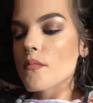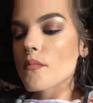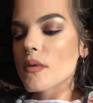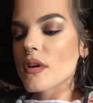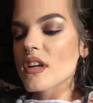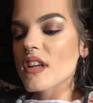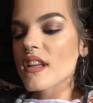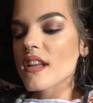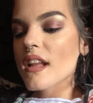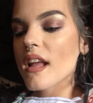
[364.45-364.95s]

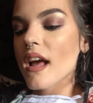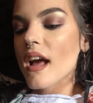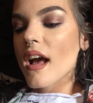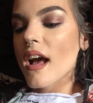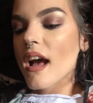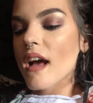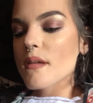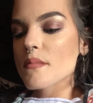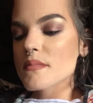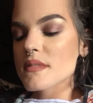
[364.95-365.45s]
But
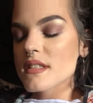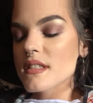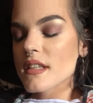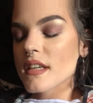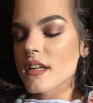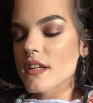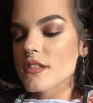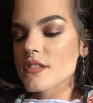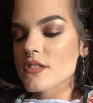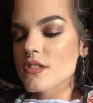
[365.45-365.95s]
I'm
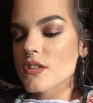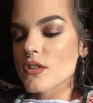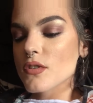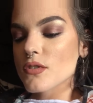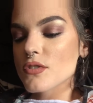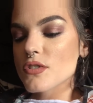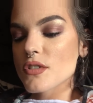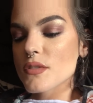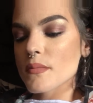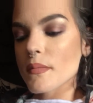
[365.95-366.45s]
scared to
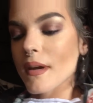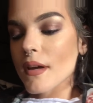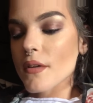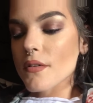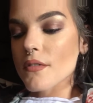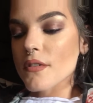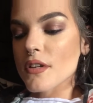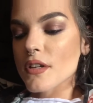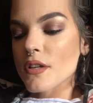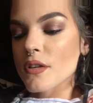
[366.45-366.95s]
go to my
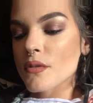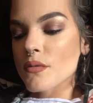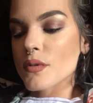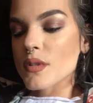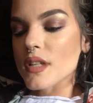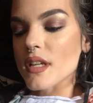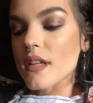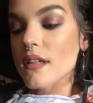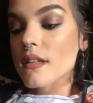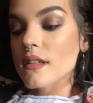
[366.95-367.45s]

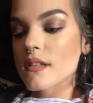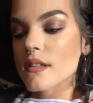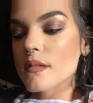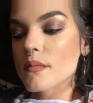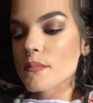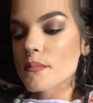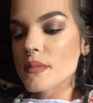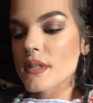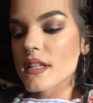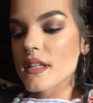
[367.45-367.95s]
reunion
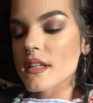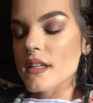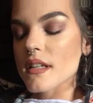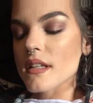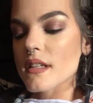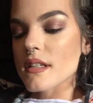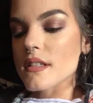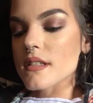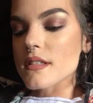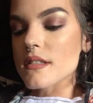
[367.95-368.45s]

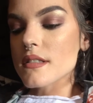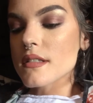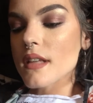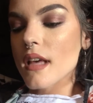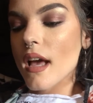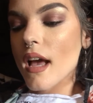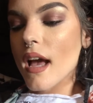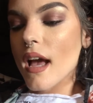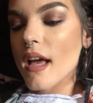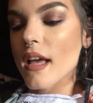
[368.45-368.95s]
because
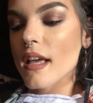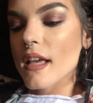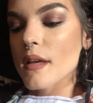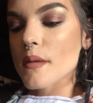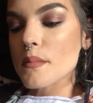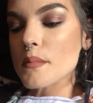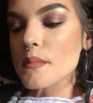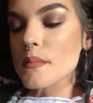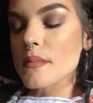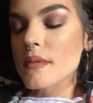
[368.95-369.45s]
I
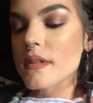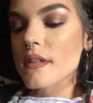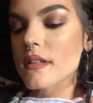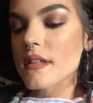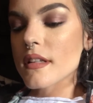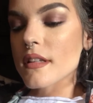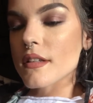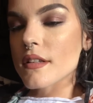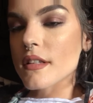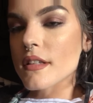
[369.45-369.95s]
am
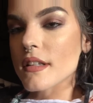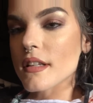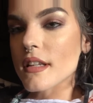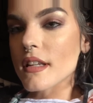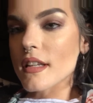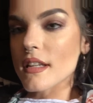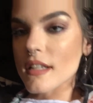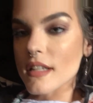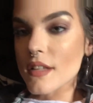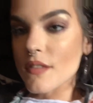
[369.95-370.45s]
in
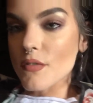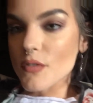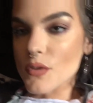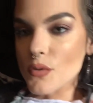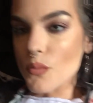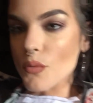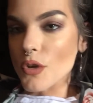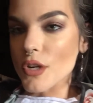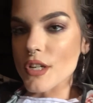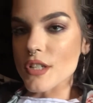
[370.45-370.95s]
an
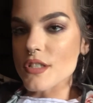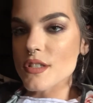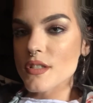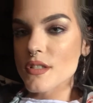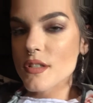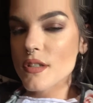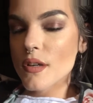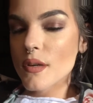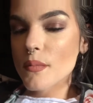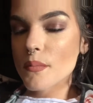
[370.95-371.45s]
even
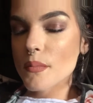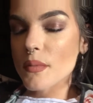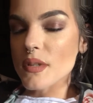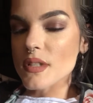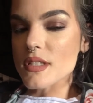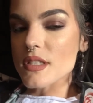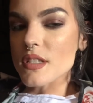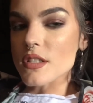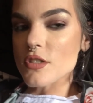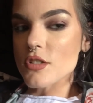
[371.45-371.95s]
worse
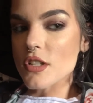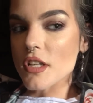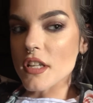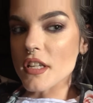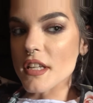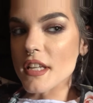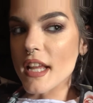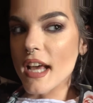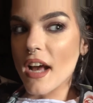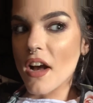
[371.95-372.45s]

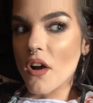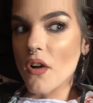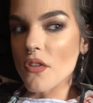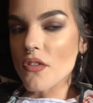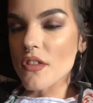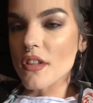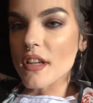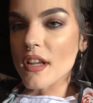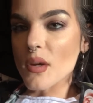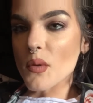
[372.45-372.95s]
position now
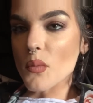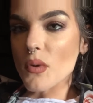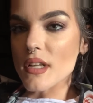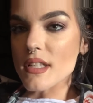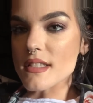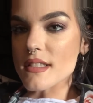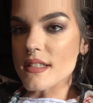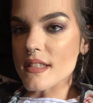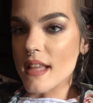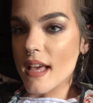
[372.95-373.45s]
than I
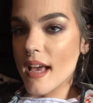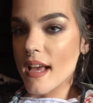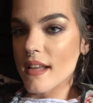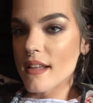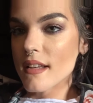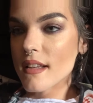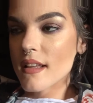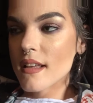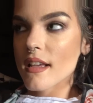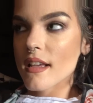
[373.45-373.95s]
was then.